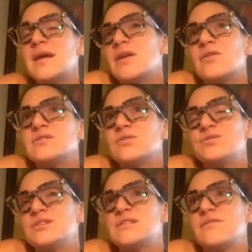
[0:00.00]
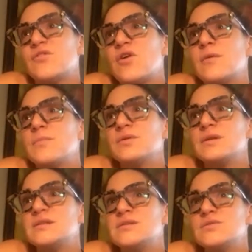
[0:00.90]
and also just for our
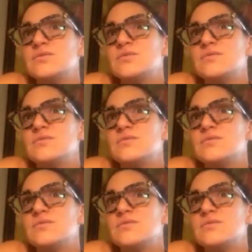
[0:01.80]
ability to